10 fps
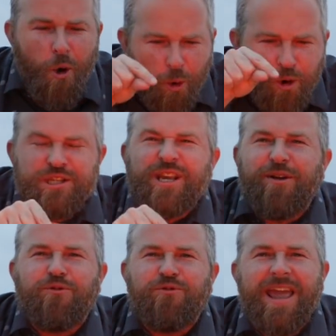or is
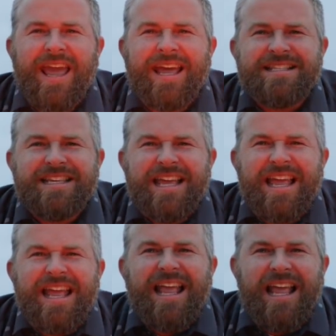it fanned
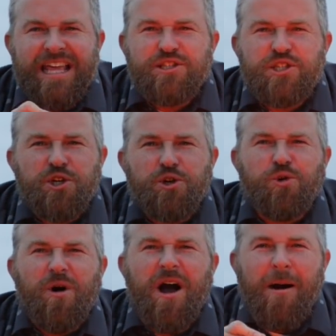
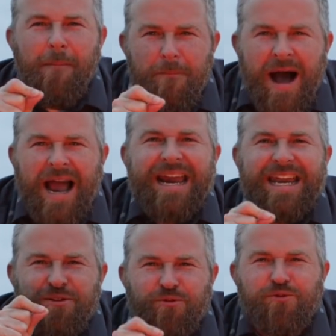into a
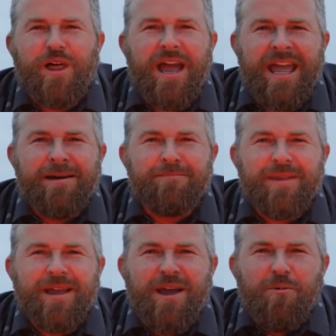mighty flame
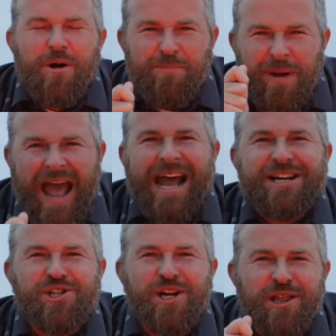with
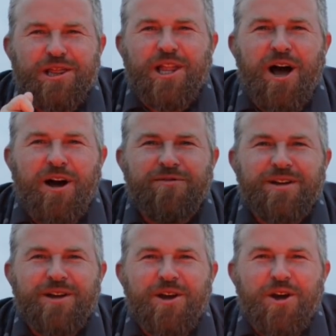passion and love
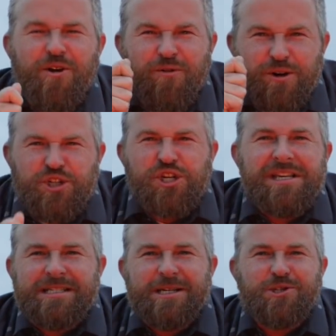for
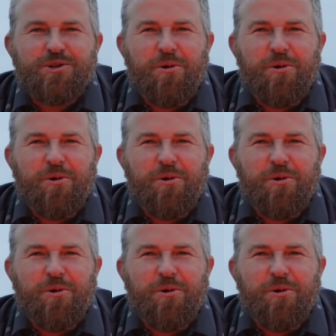Jesus